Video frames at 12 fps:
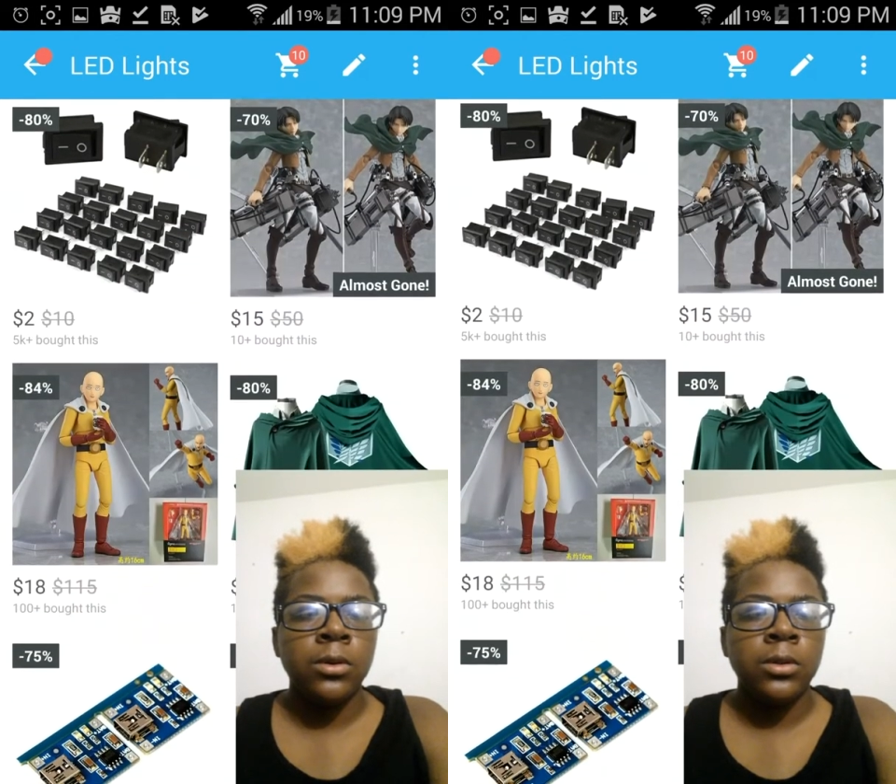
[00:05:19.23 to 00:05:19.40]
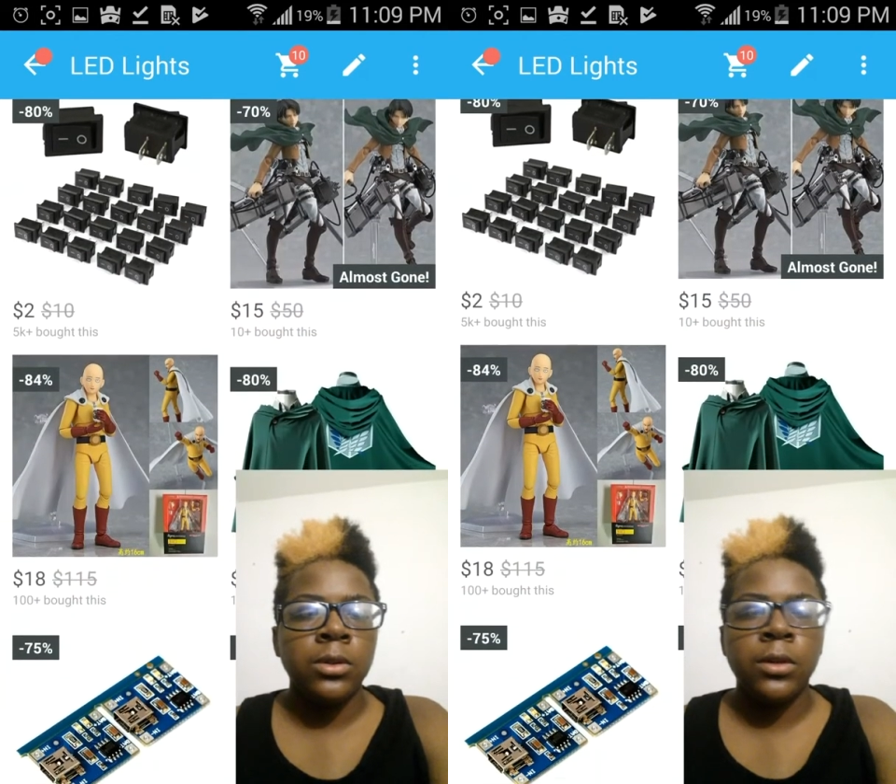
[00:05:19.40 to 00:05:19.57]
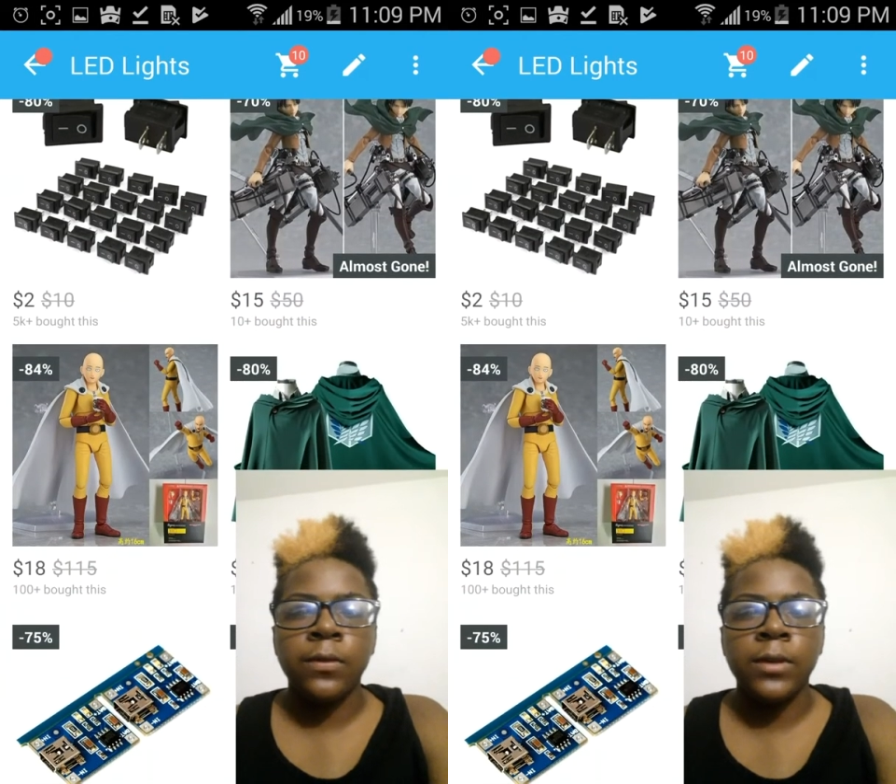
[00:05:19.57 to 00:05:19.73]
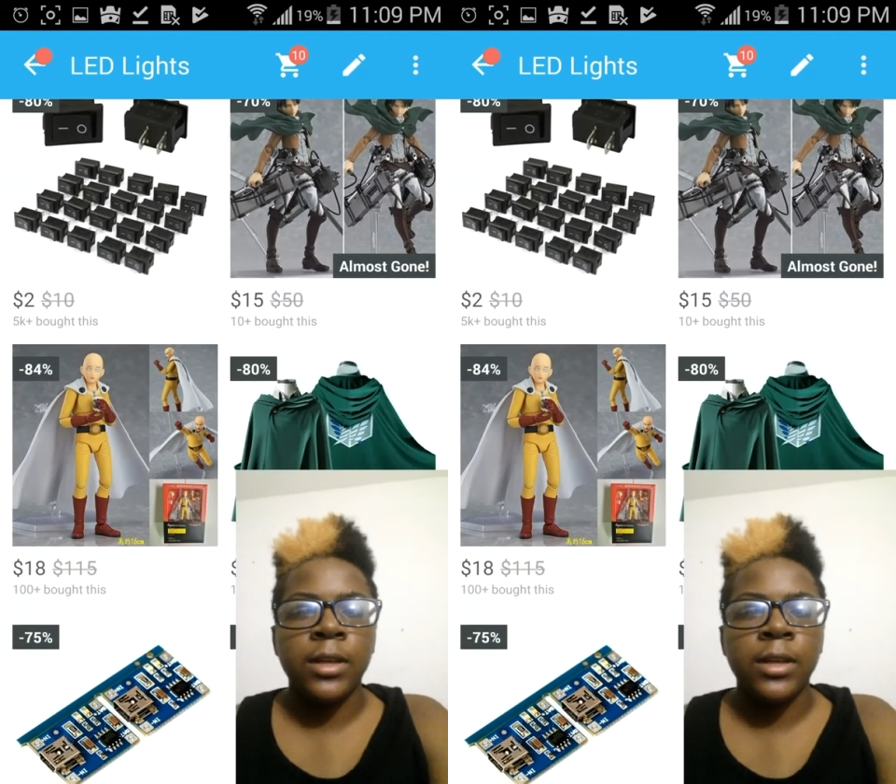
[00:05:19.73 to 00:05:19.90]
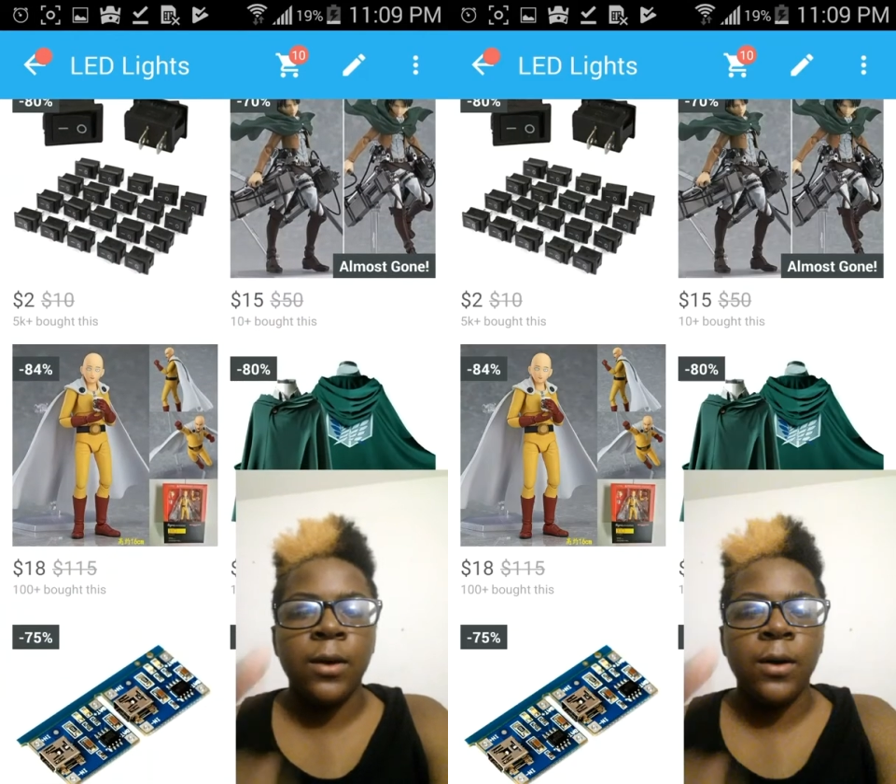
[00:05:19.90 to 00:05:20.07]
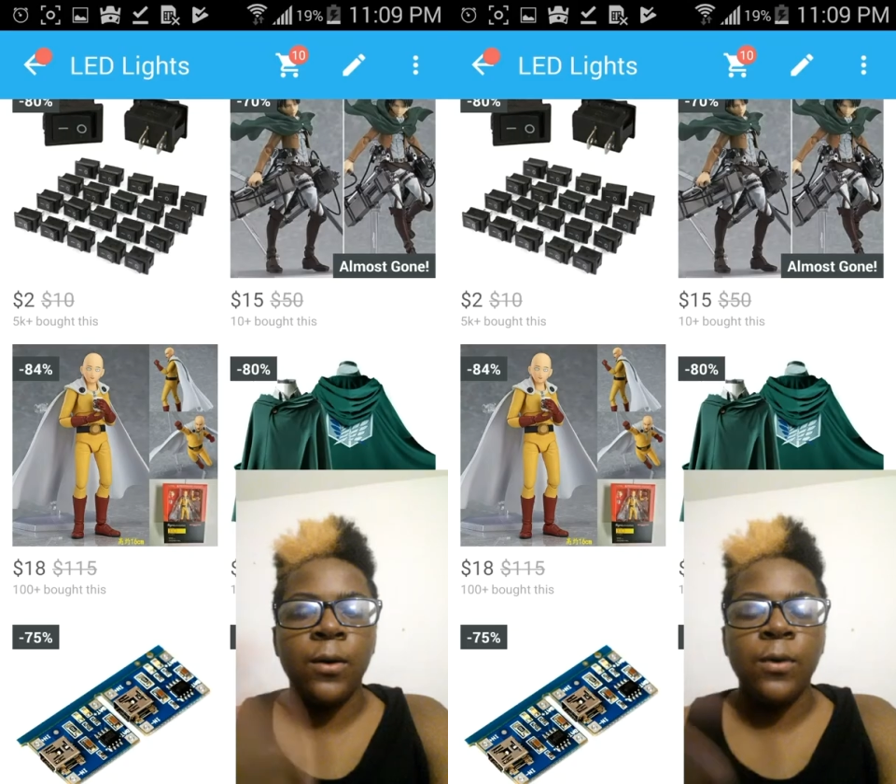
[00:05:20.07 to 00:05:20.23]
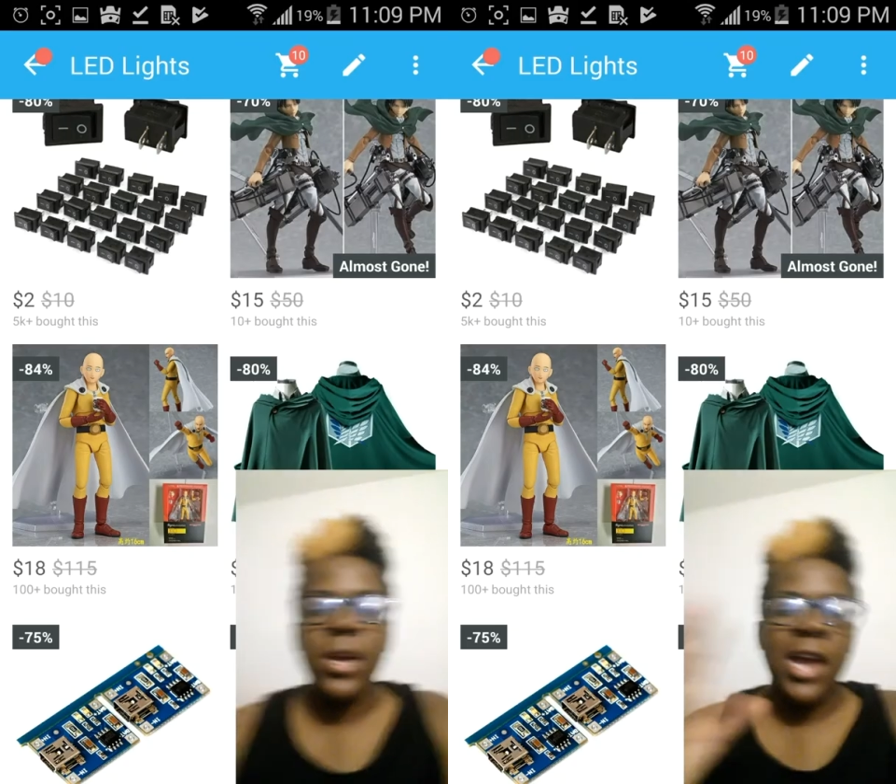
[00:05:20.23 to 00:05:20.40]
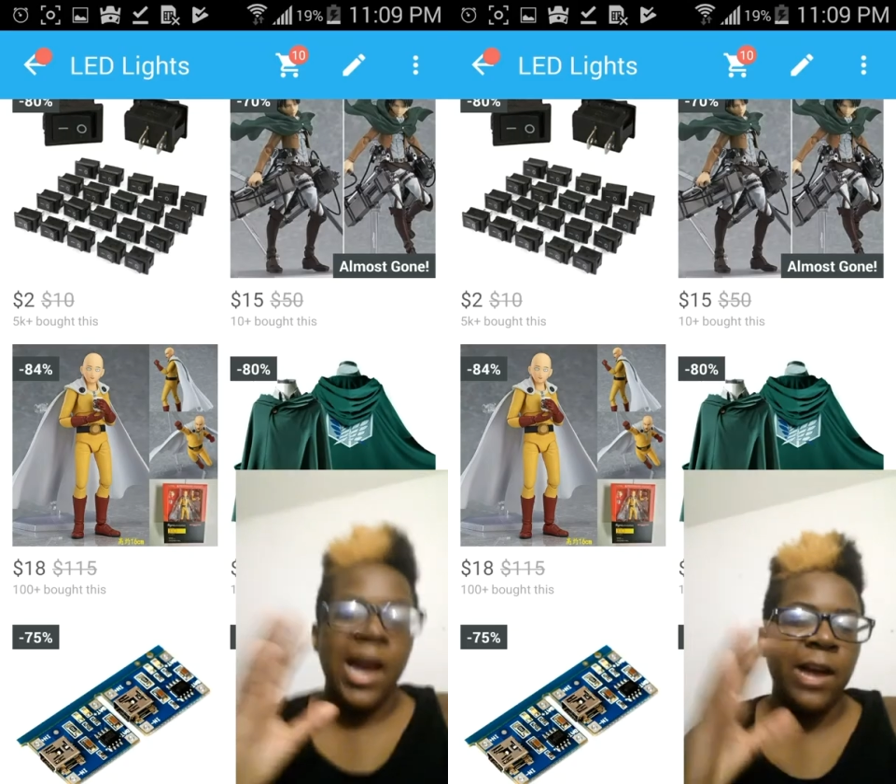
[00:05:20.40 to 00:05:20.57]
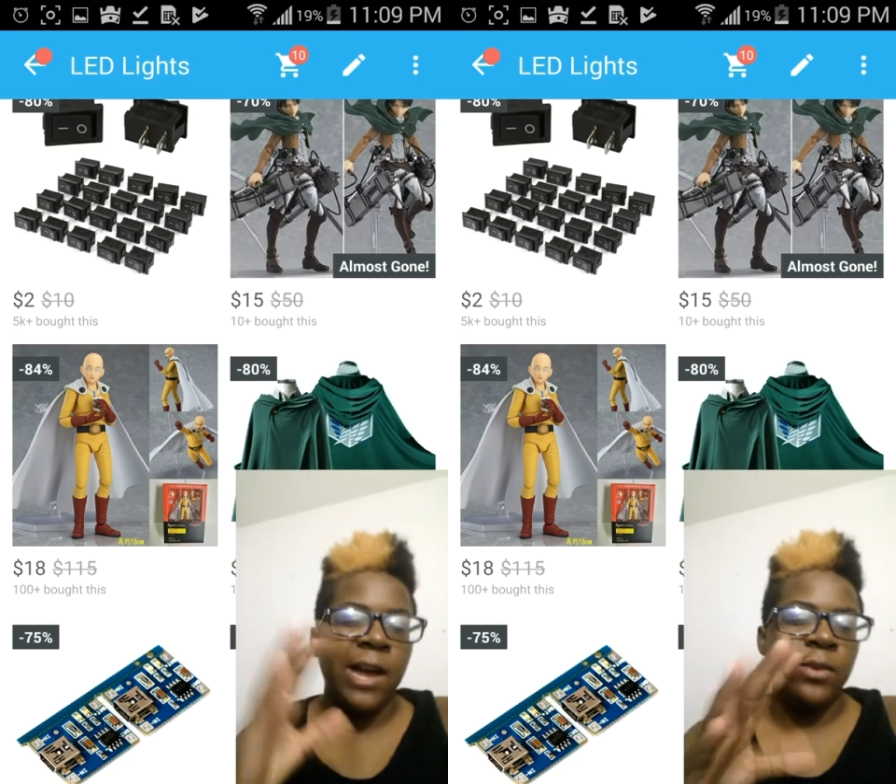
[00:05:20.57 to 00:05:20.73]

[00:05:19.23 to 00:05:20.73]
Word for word: stuff like that. Oh, I